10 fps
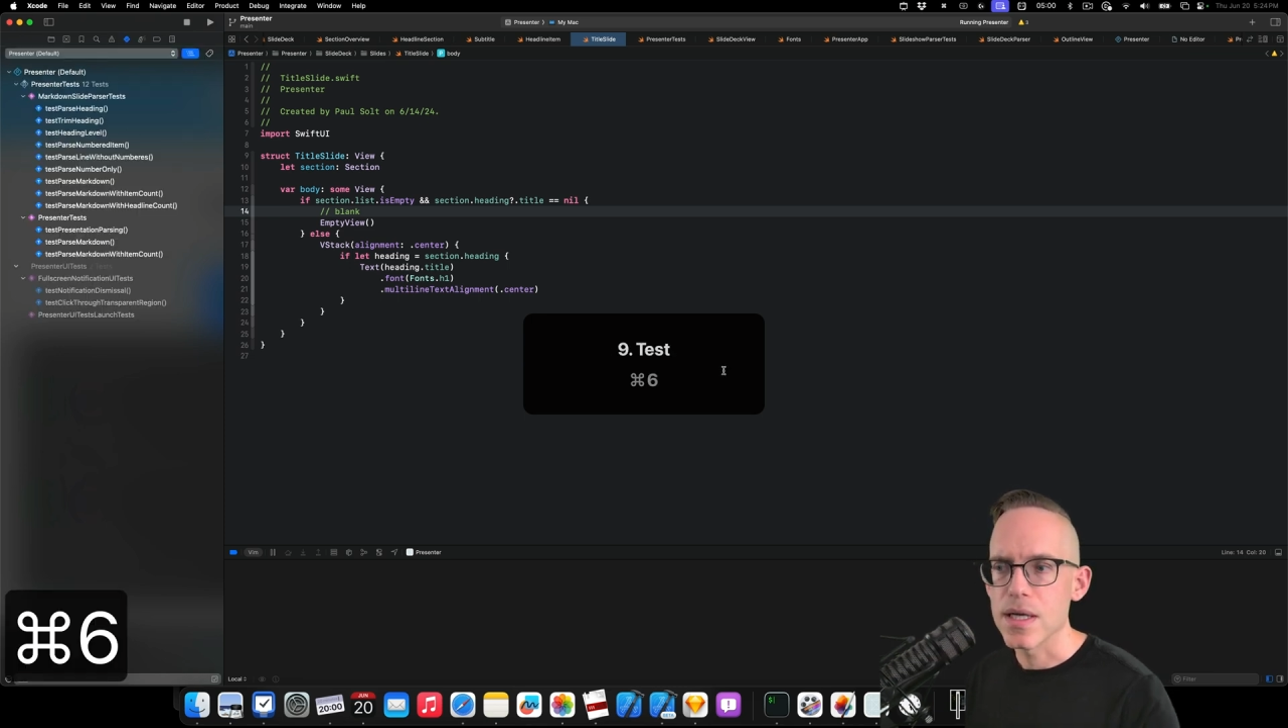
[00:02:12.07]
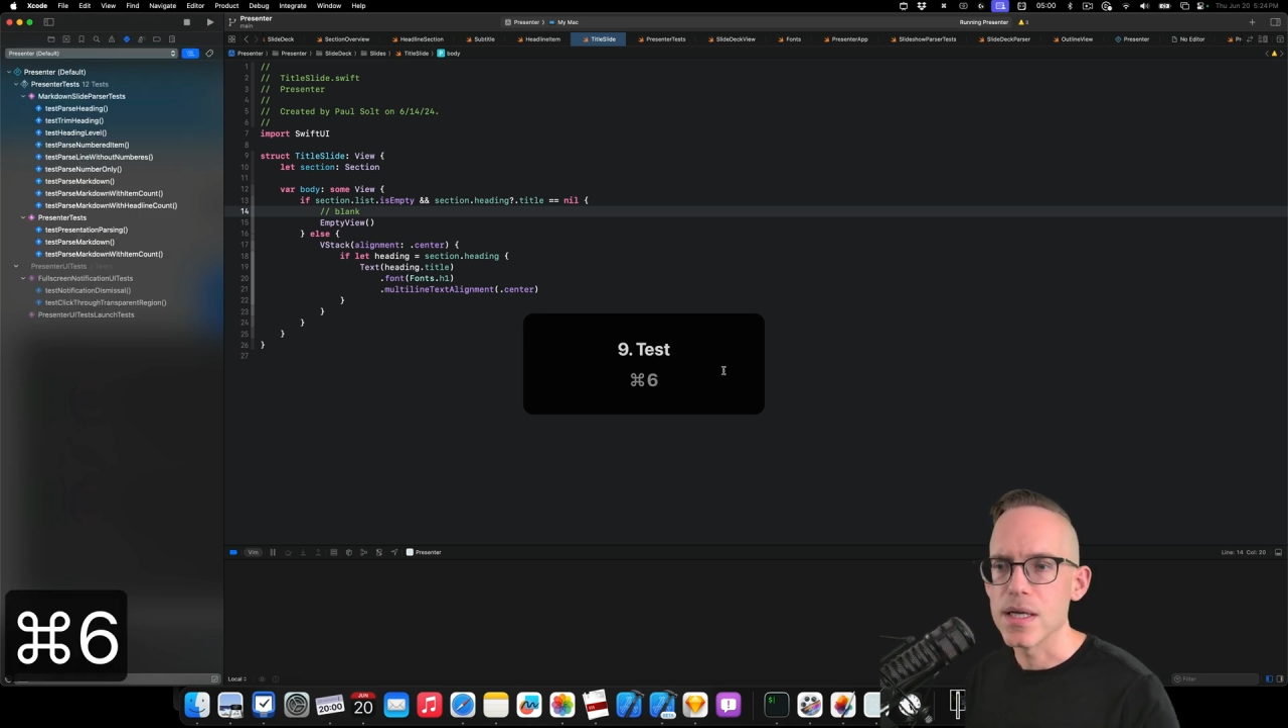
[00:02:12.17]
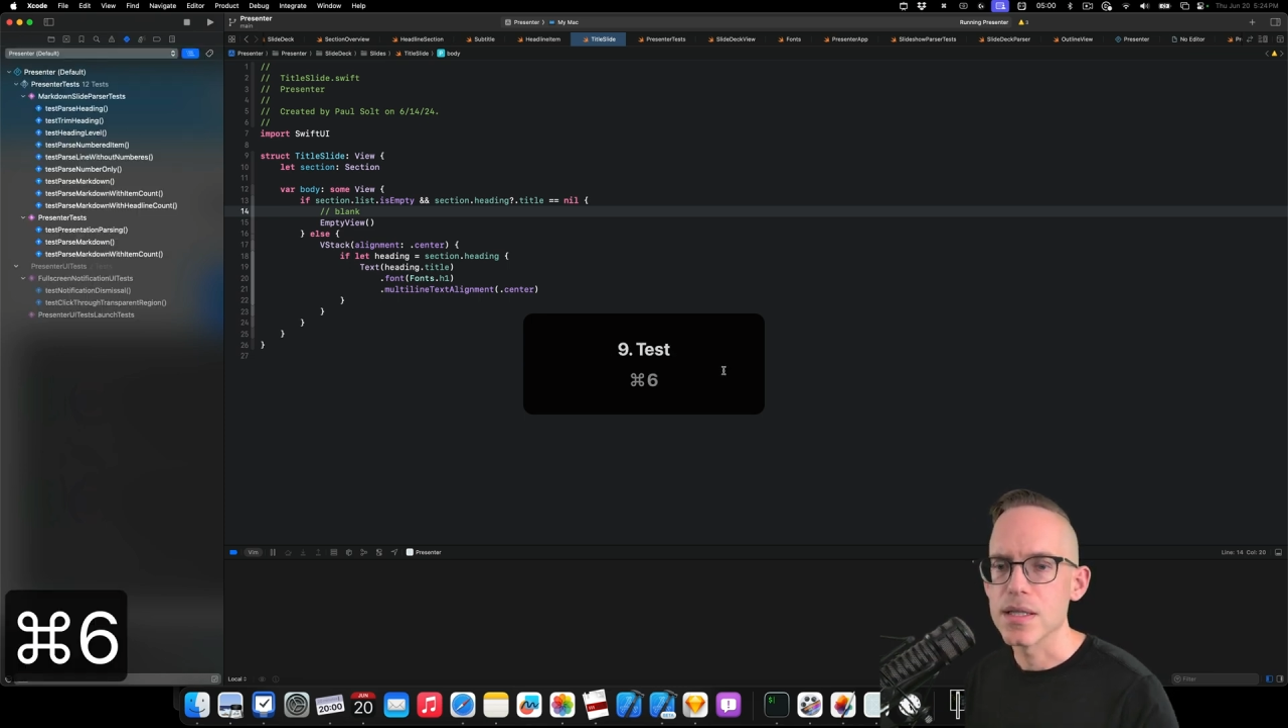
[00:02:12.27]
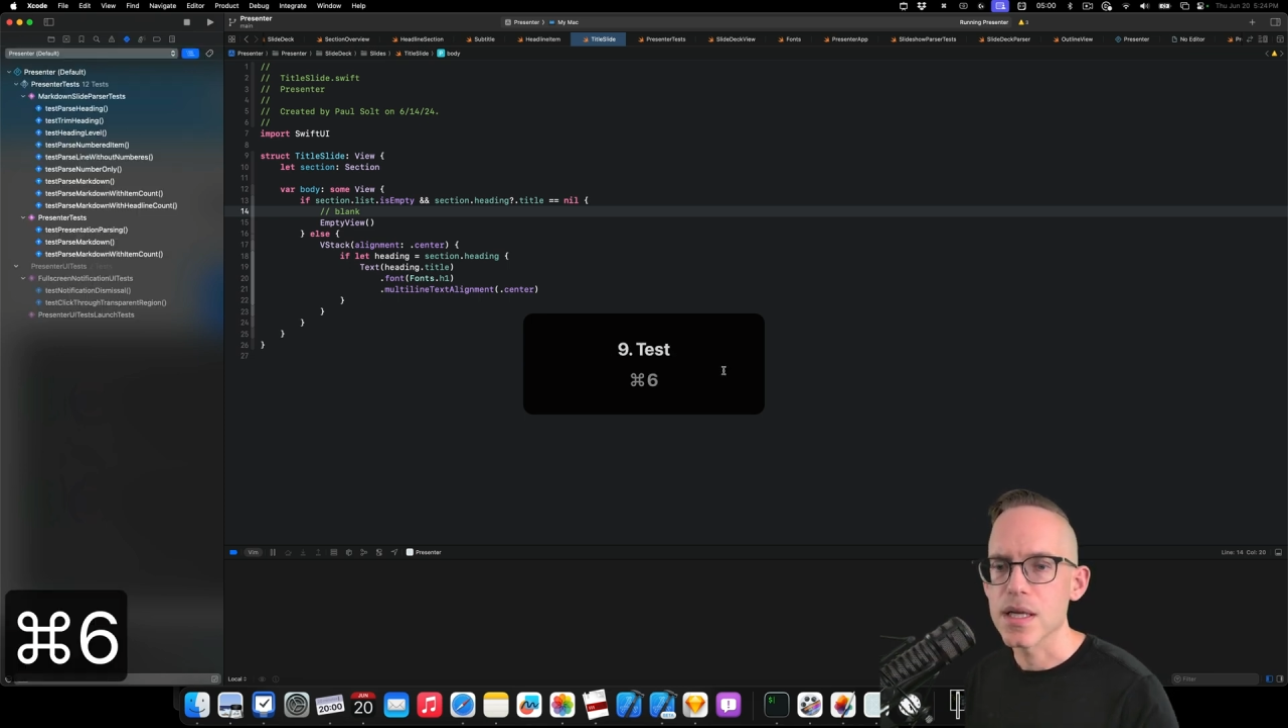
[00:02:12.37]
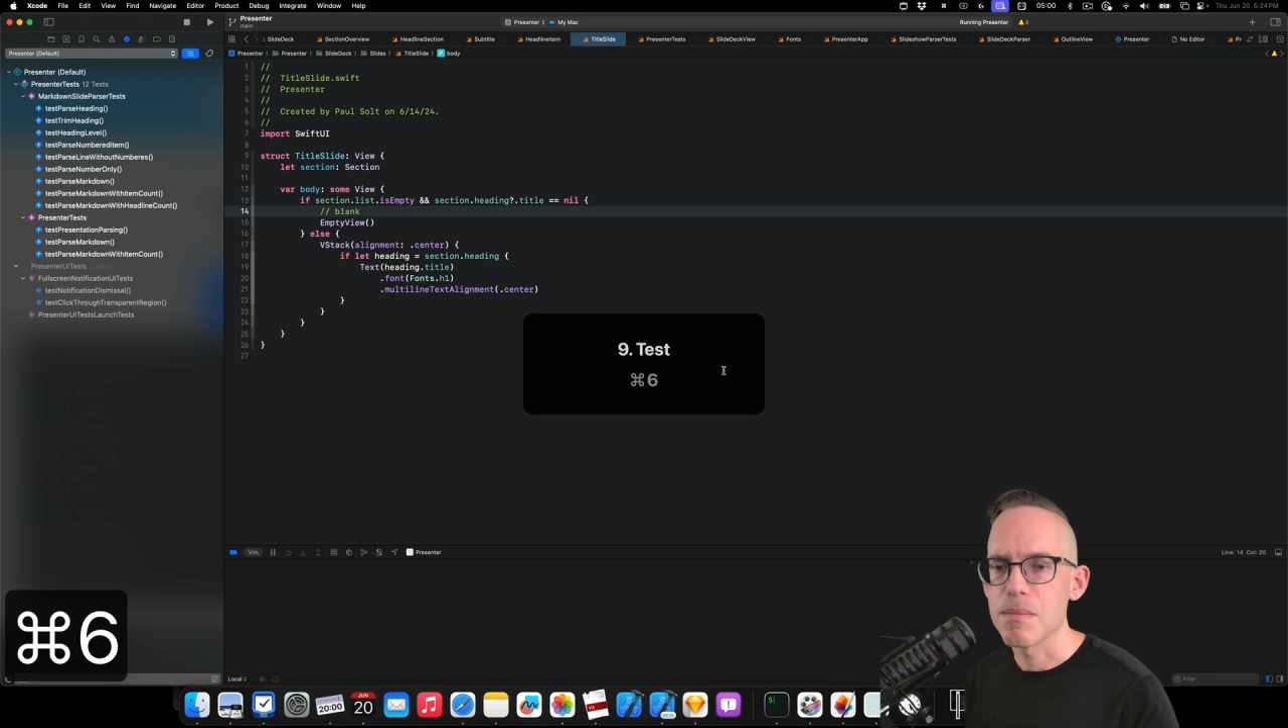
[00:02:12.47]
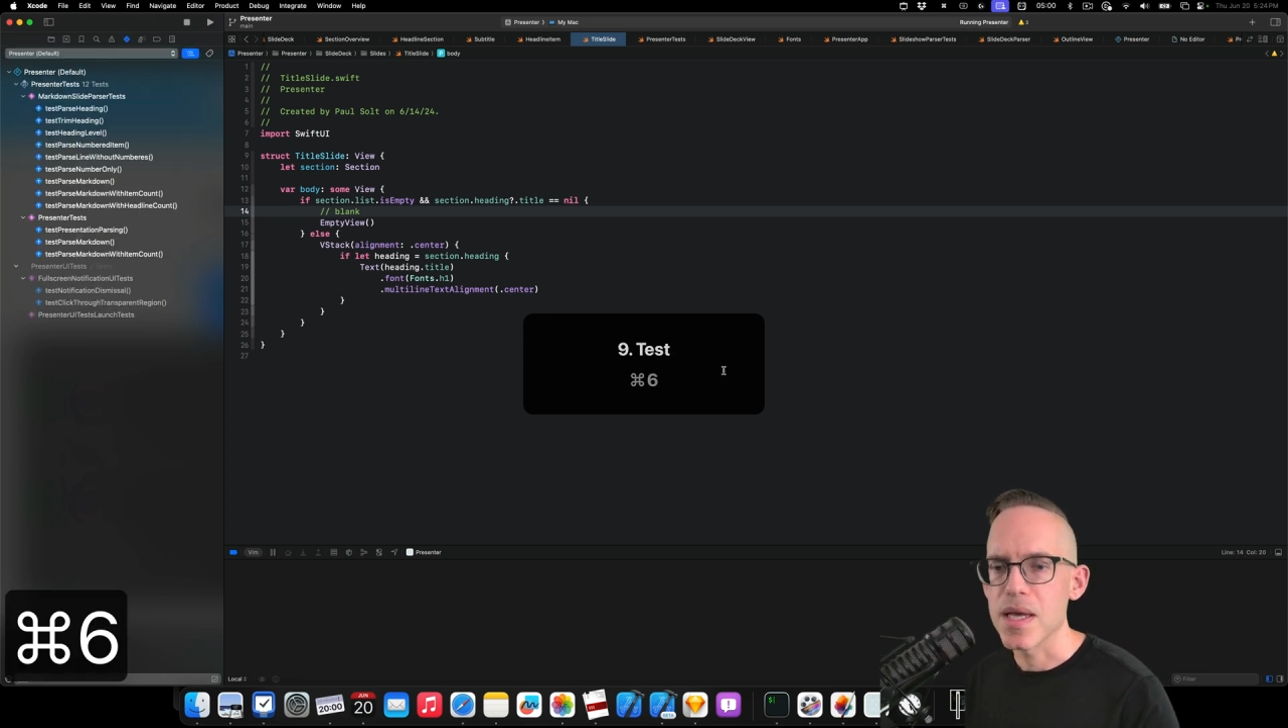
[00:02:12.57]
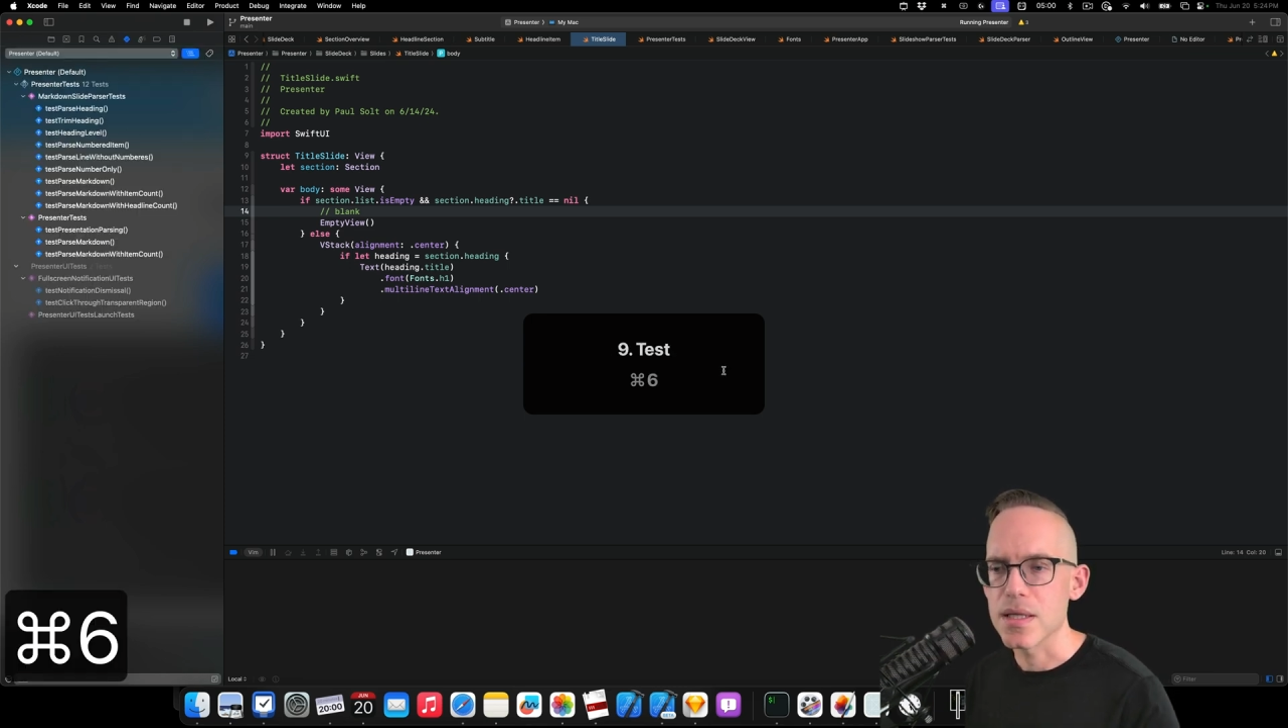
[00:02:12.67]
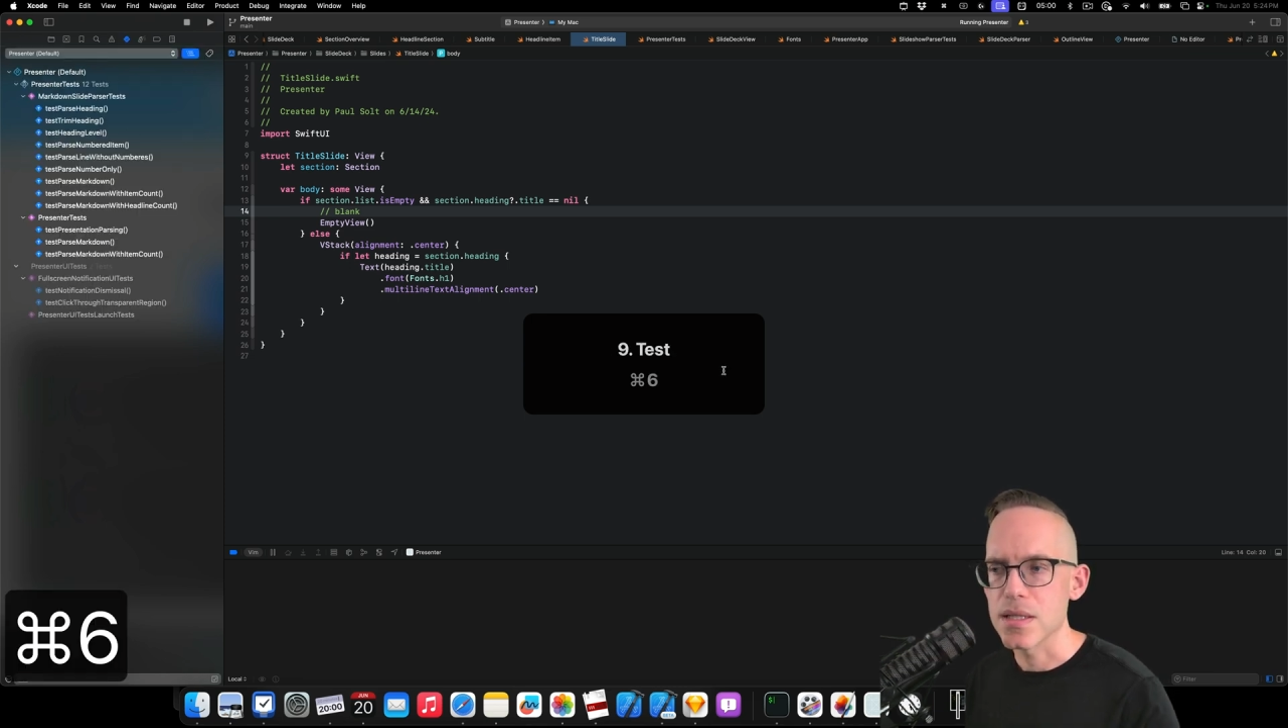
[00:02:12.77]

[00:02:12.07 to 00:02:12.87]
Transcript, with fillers: is Command